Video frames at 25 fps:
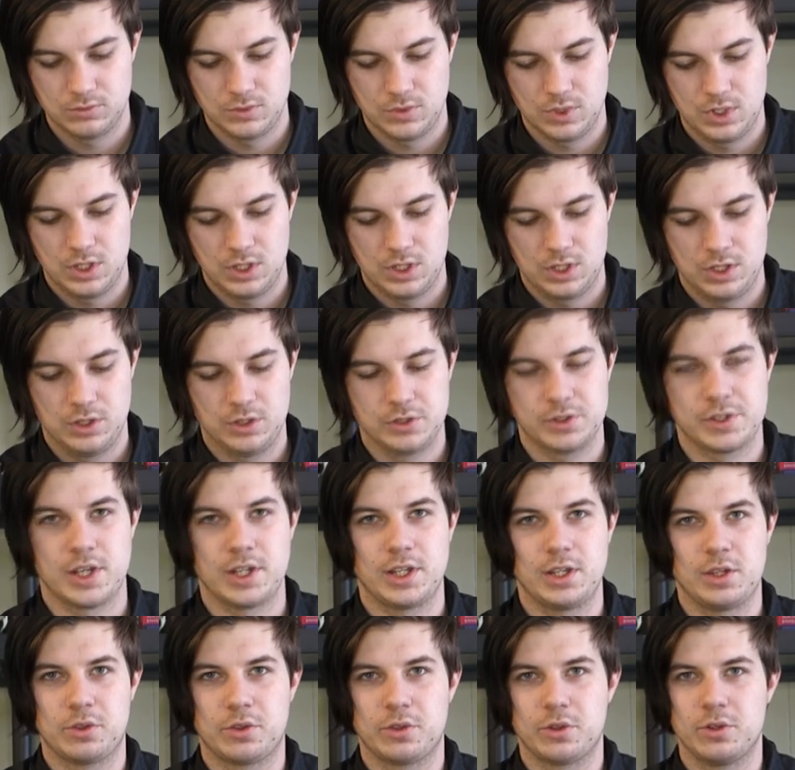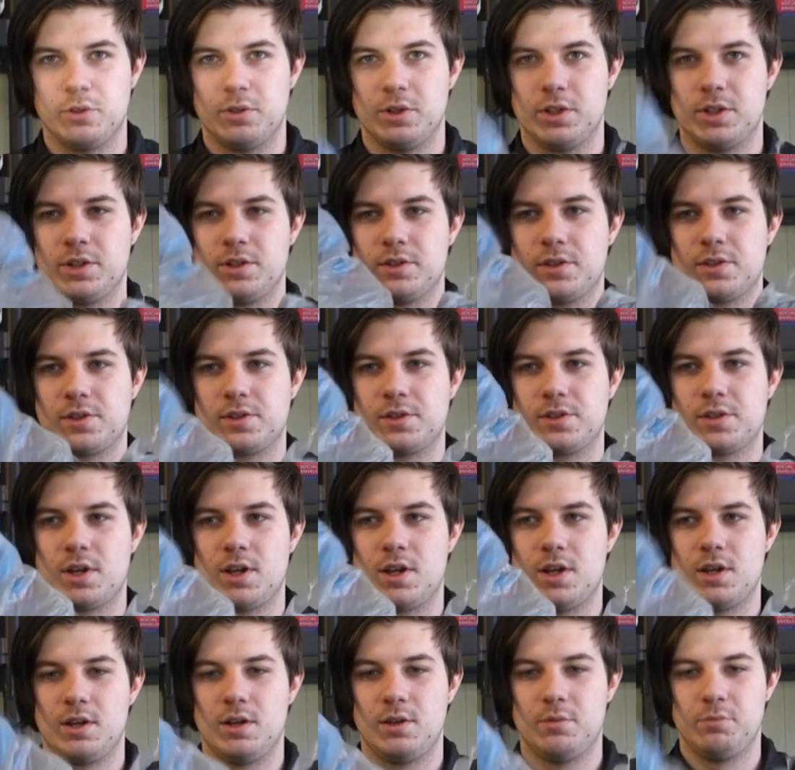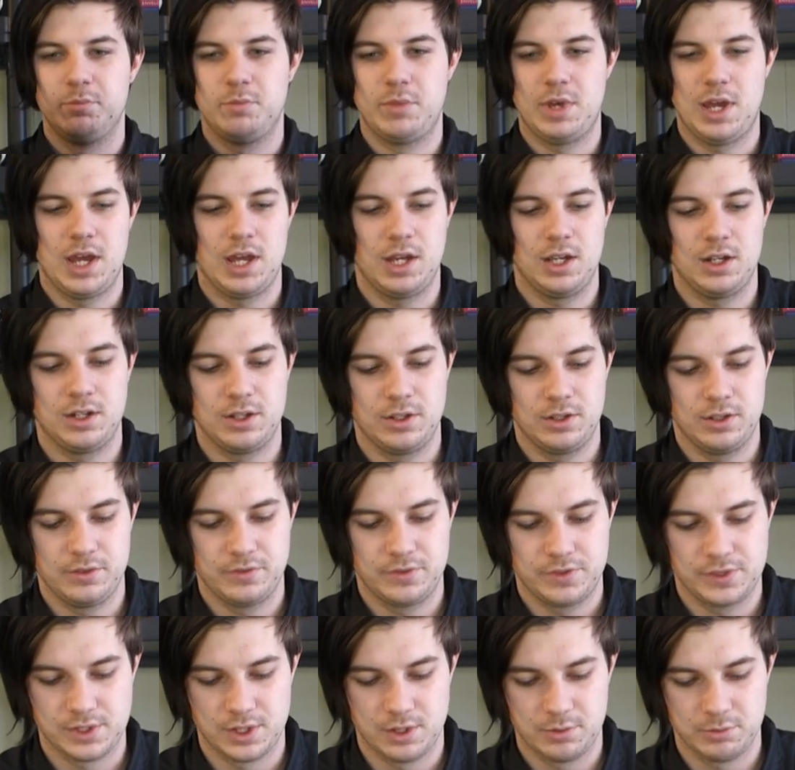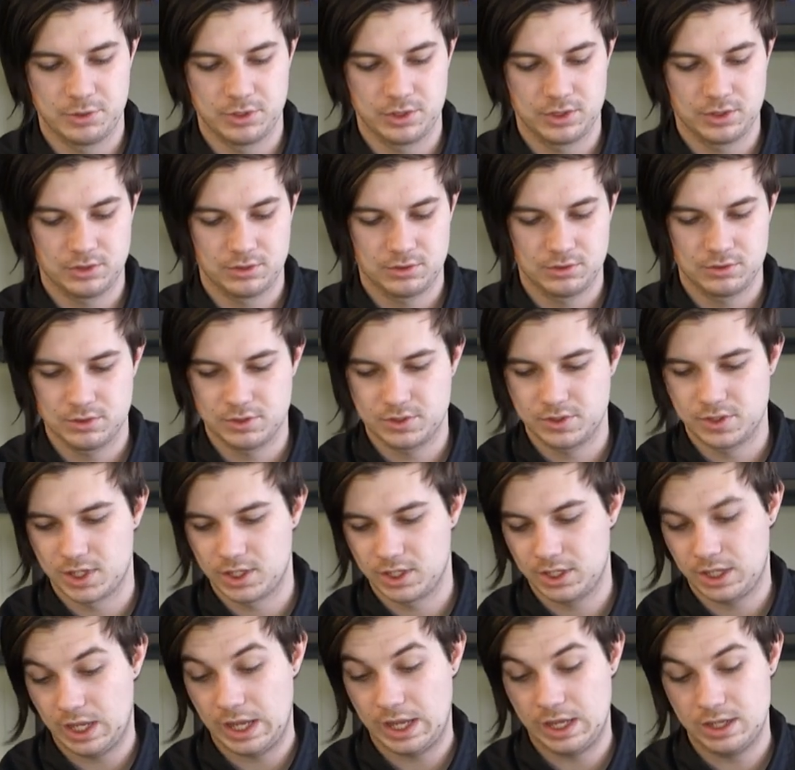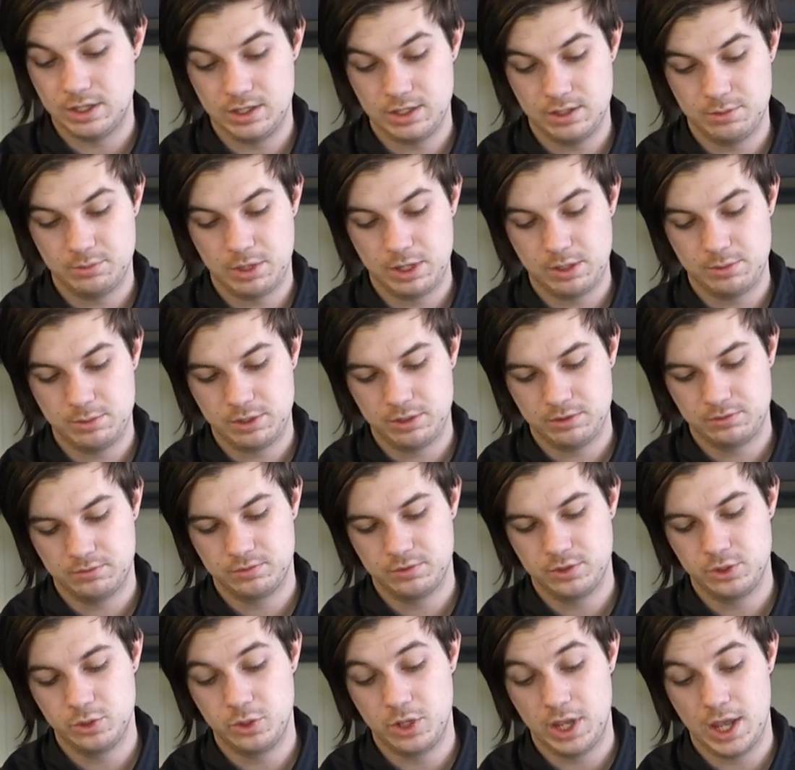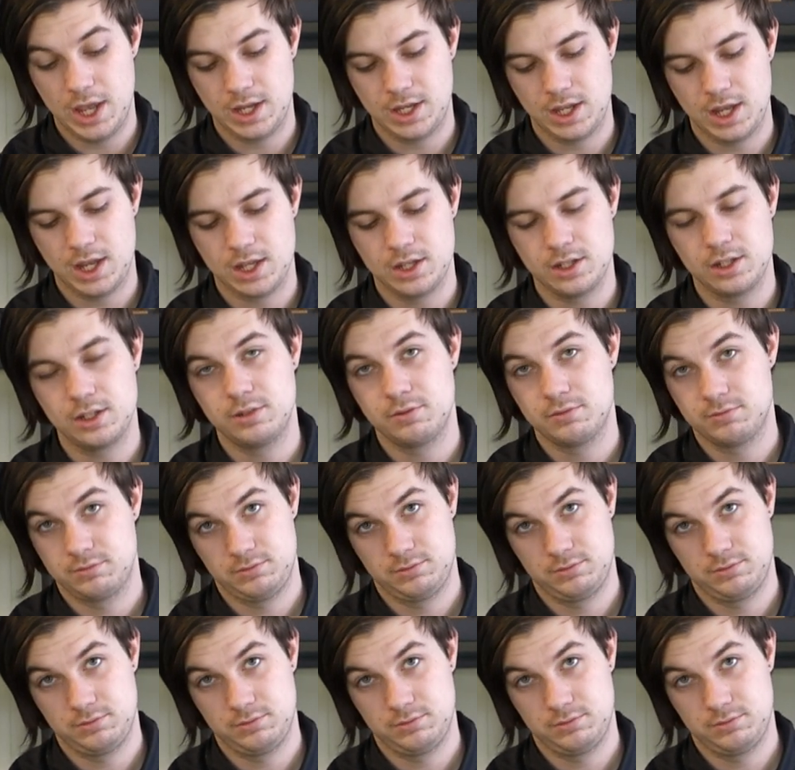Looks like he threw in some bag of something. Looks like candy, maybe? UK candy?